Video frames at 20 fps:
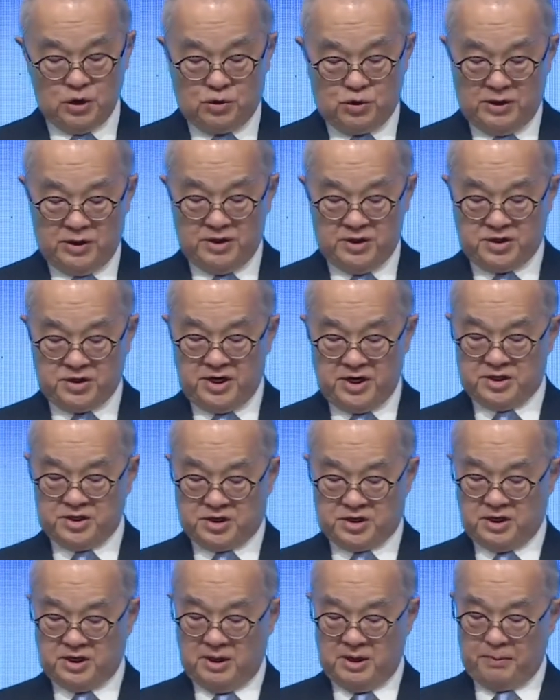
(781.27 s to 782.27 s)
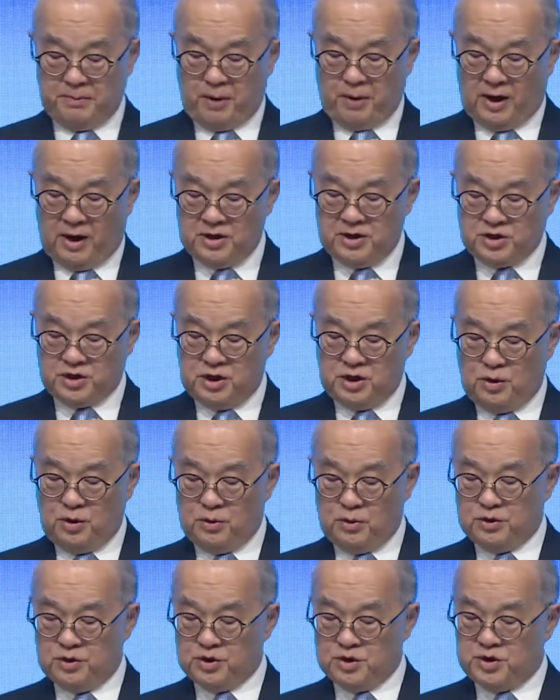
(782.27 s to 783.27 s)
to assess
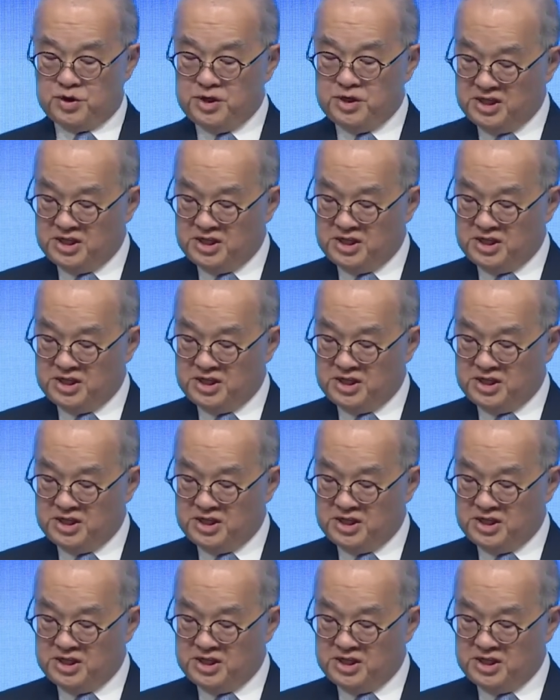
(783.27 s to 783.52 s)
policyholders'